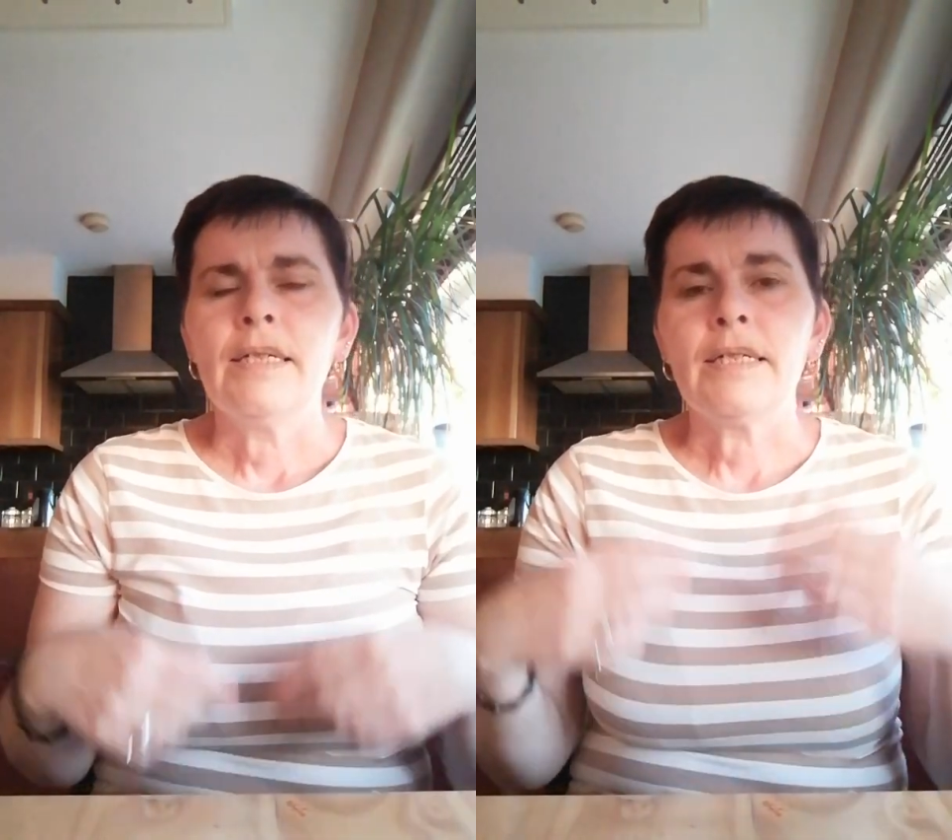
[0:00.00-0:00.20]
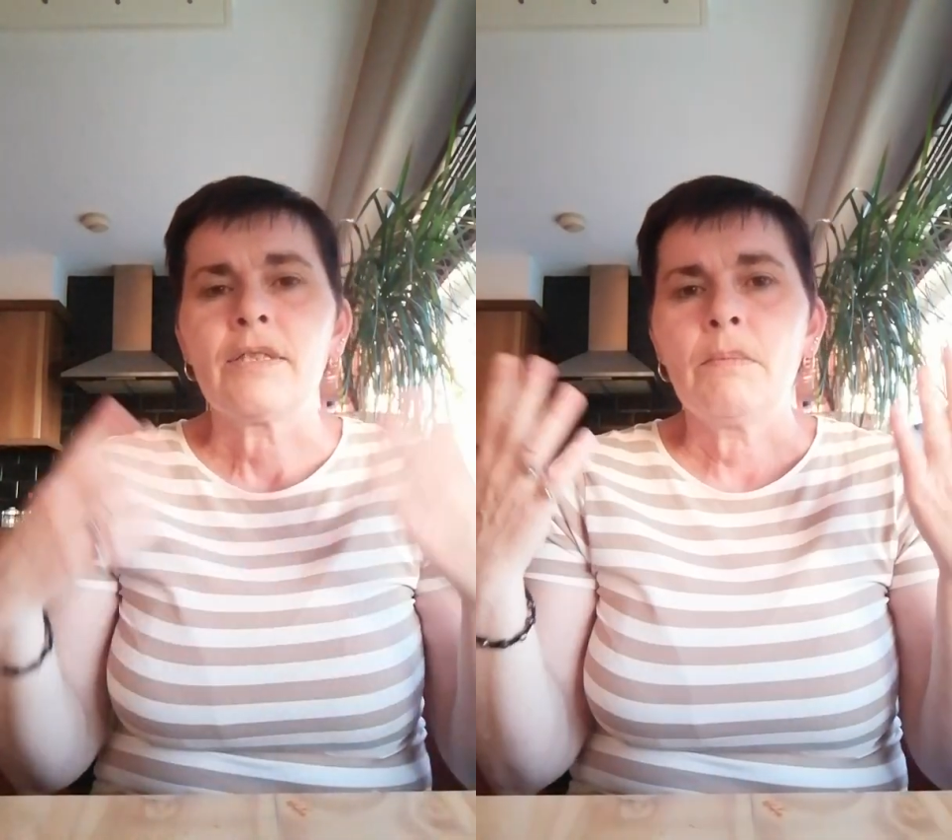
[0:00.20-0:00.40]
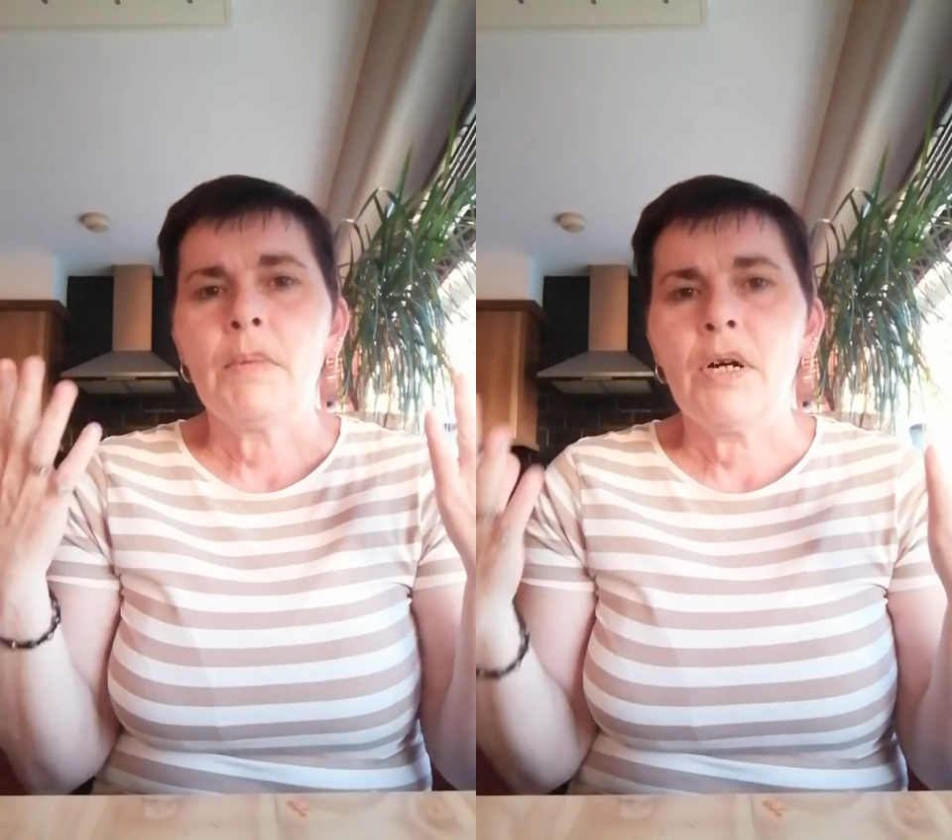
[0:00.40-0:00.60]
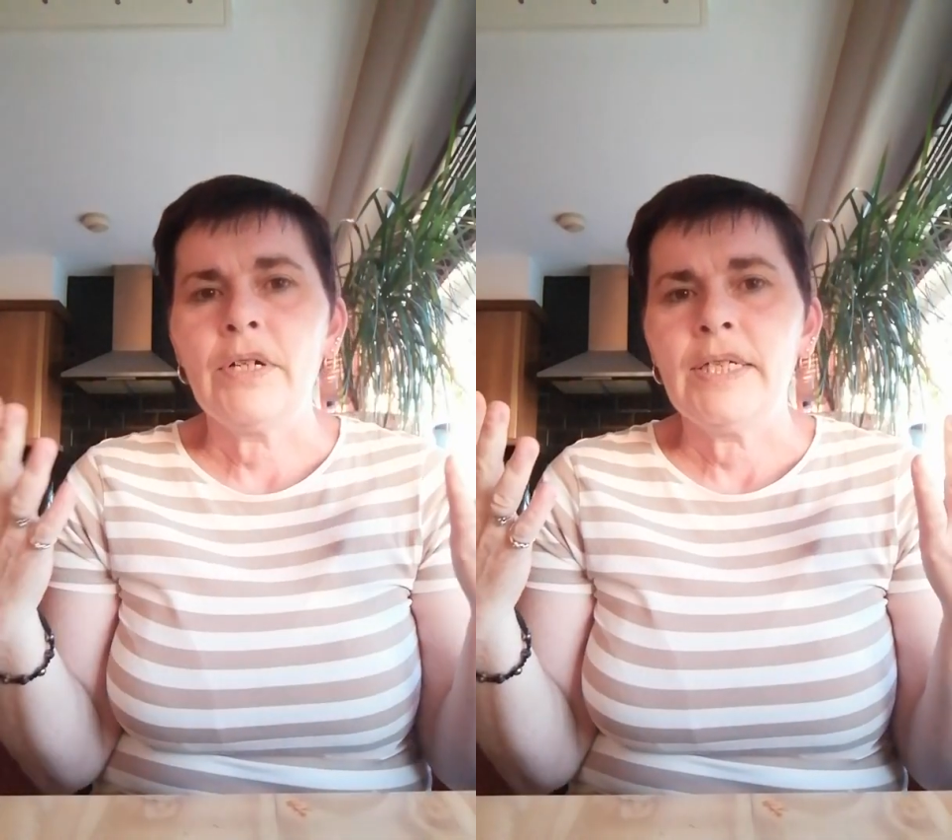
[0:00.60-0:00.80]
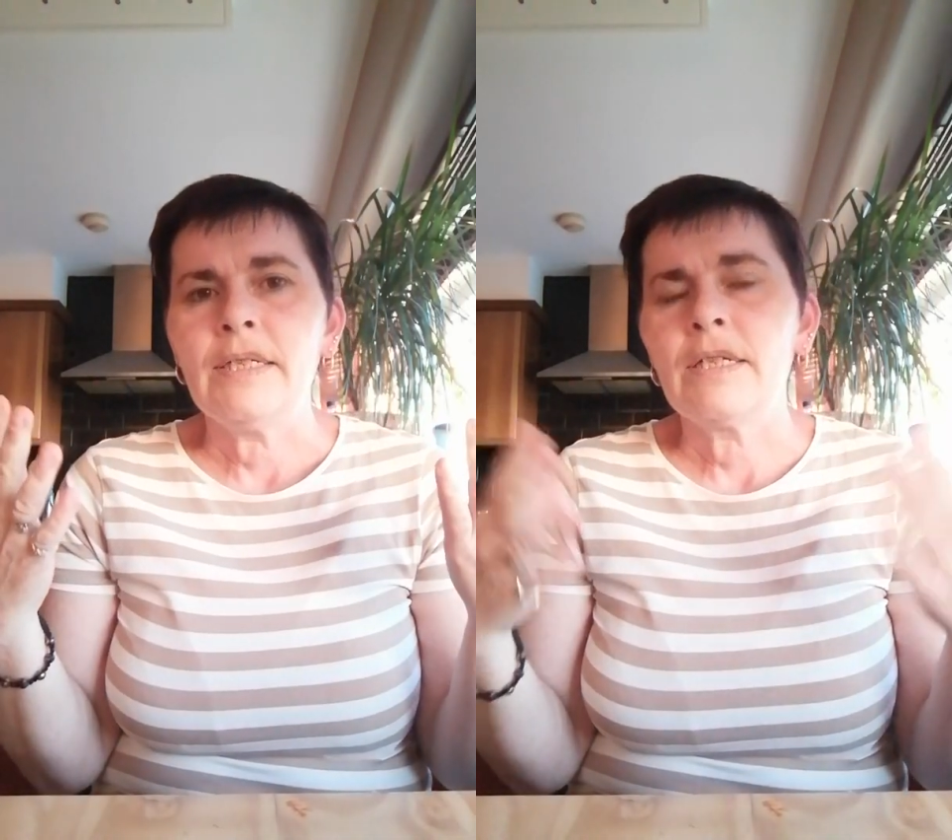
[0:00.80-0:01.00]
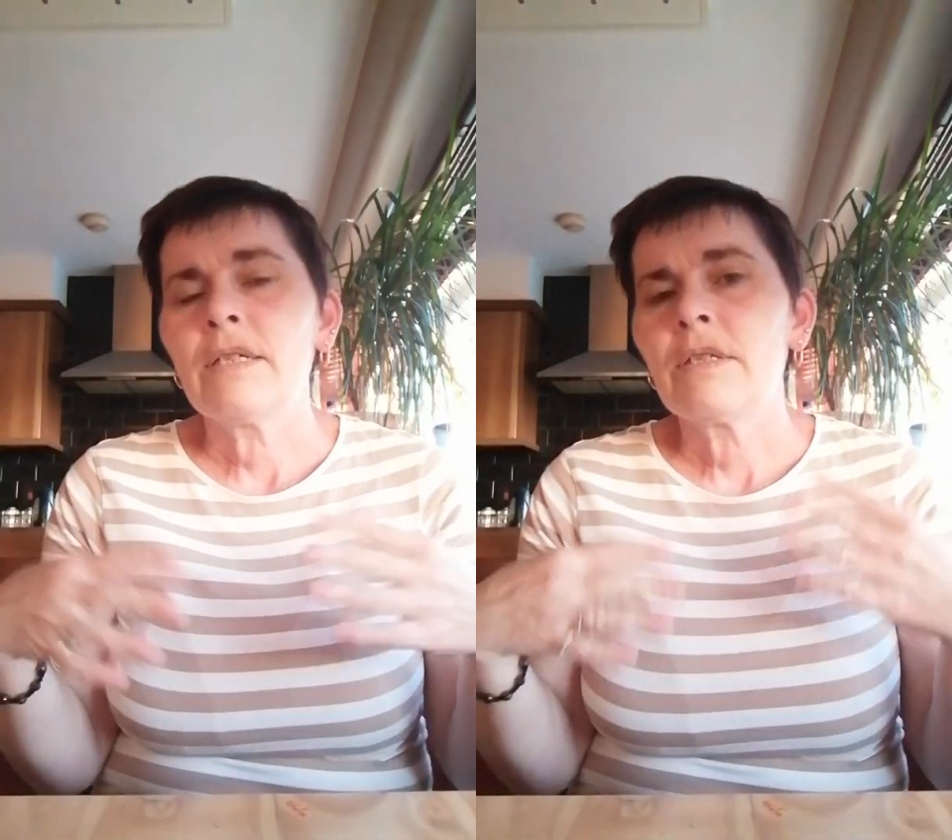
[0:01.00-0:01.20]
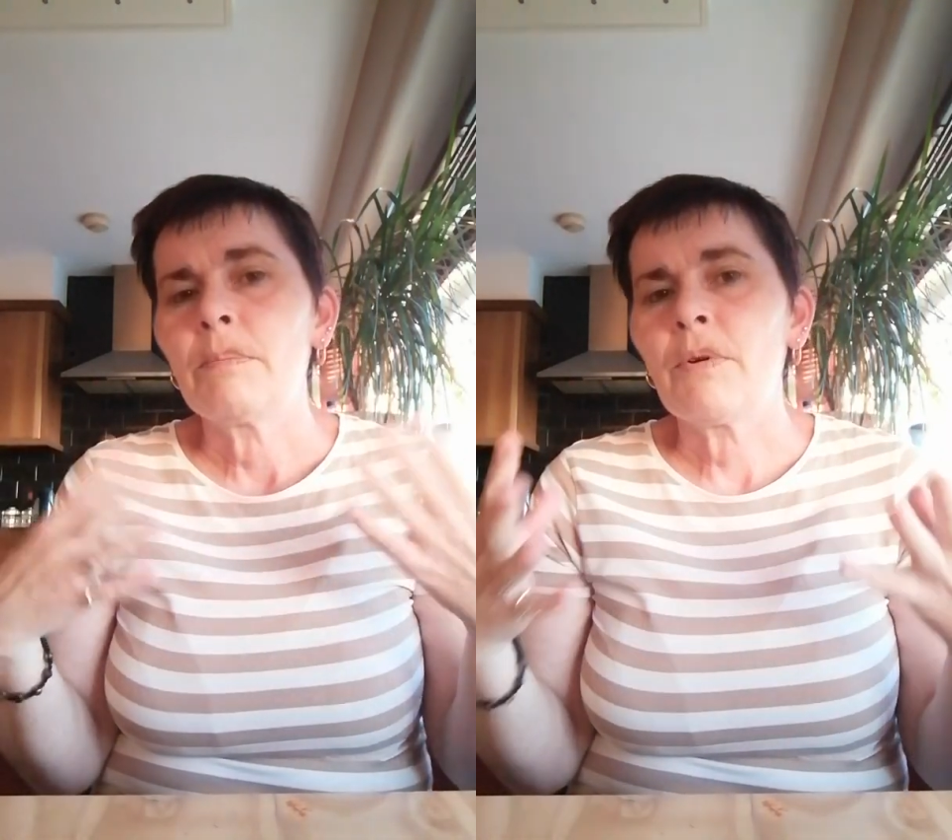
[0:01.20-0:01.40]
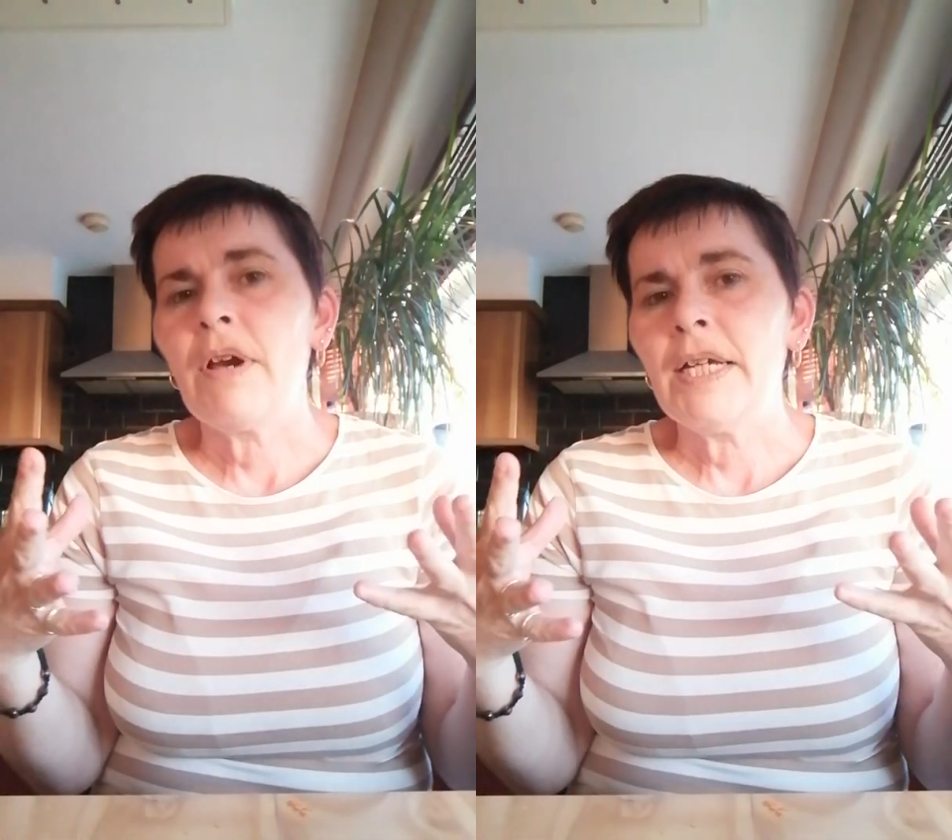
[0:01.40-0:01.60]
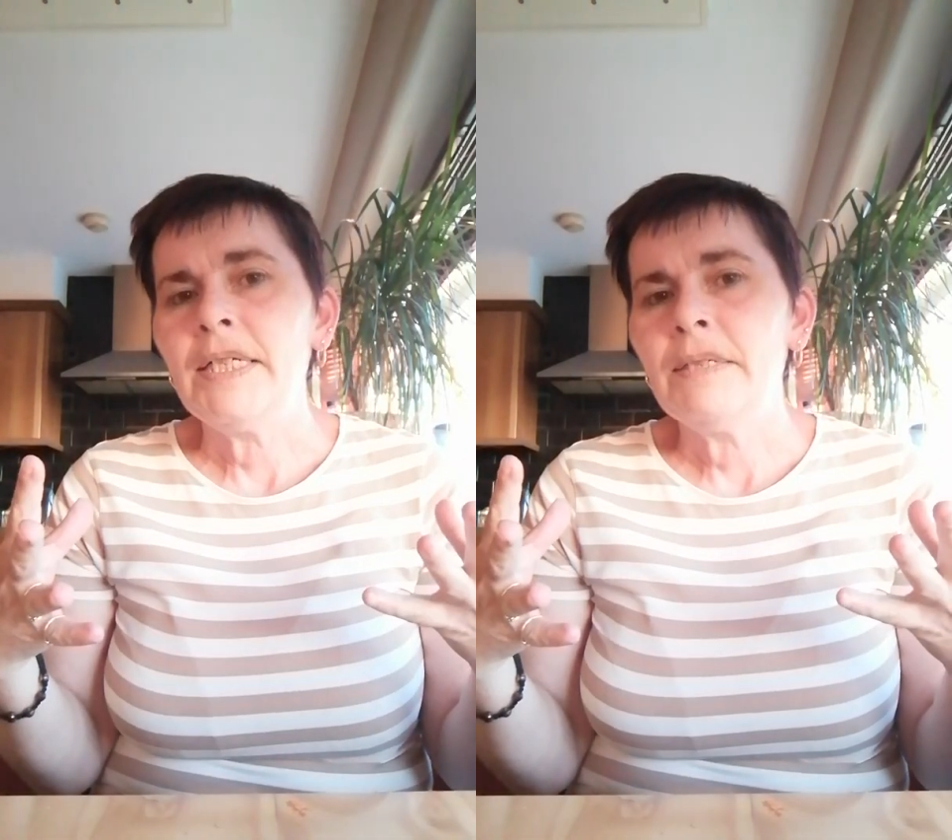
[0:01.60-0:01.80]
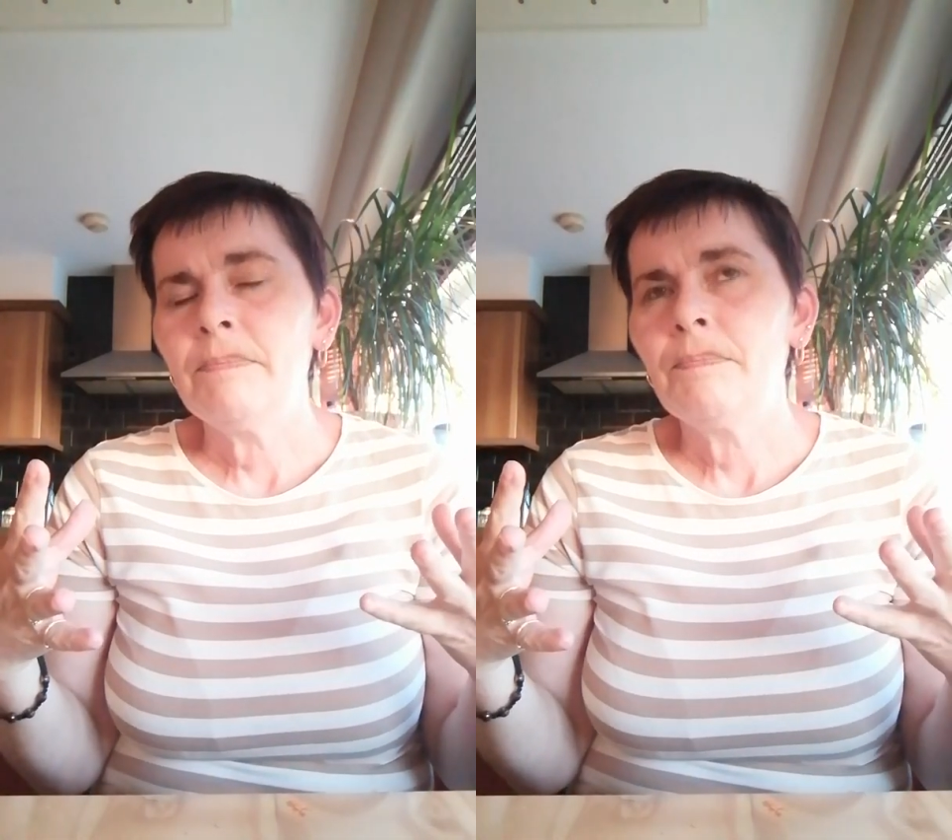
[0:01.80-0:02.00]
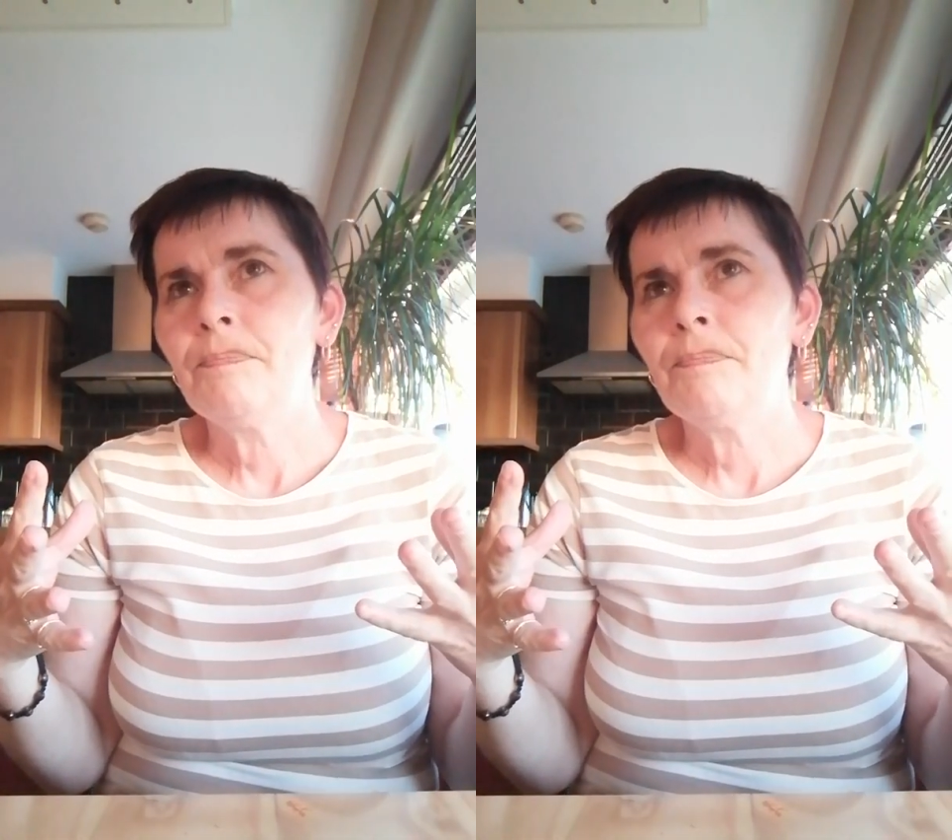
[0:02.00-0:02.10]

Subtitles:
it's the mind, the brain,